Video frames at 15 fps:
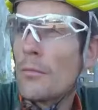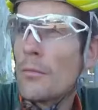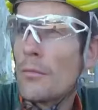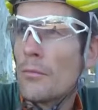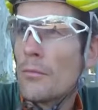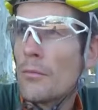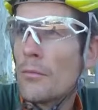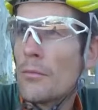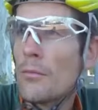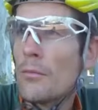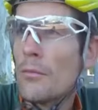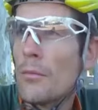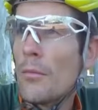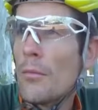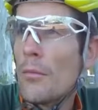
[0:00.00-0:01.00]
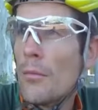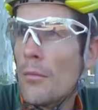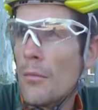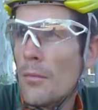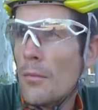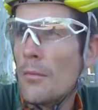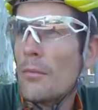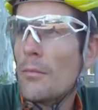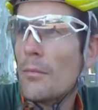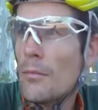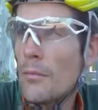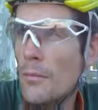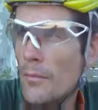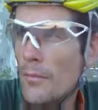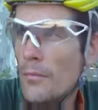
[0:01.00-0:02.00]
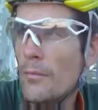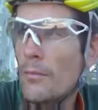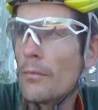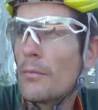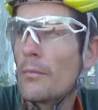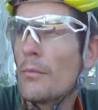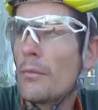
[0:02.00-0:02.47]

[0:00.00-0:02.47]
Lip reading: No one is speaking in this clip.